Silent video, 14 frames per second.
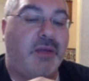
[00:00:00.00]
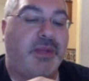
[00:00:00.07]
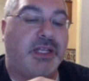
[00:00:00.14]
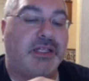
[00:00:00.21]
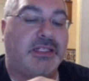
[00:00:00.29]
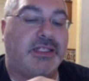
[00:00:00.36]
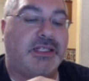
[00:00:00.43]

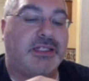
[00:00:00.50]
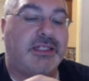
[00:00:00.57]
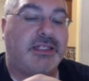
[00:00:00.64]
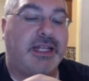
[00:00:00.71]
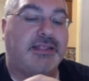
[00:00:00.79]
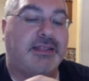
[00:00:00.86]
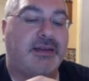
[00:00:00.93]
because it
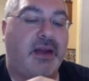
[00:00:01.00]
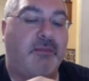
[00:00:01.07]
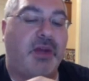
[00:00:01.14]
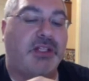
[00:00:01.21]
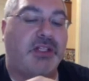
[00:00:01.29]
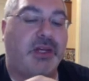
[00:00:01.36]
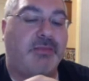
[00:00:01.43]
just gets
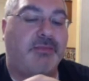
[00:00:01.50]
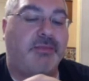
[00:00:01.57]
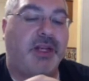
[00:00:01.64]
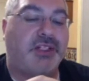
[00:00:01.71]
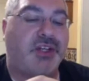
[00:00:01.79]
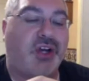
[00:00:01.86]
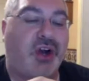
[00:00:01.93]
much,
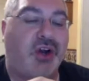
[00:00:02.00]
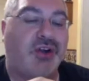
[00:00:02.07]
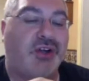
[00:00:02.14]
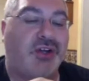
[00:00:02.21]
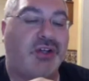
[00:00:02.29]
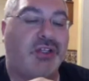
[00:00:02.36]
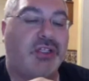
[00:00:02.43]
much
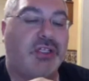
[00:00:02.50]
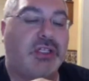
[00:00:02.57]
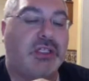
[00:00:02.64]
harder.